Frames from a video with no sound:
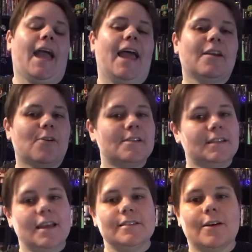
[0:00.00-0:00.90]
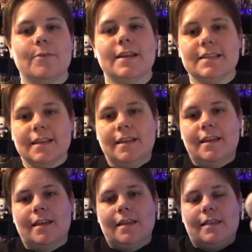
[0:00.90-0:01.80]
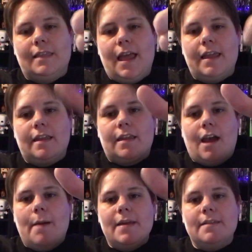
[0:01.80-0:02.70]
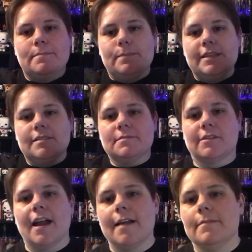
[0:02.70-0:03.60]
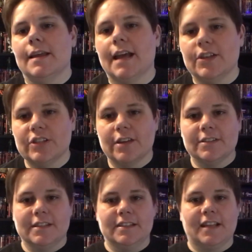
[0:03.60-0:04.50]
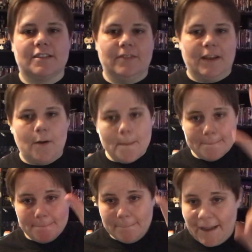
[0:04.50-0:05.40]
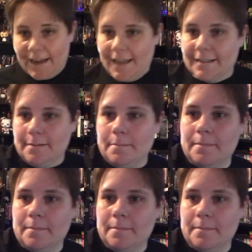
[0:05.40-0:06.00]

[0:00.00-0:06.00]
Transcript: of course, as always, like, comment, please subscribe, and I shall see you in the next video. Bye, guys.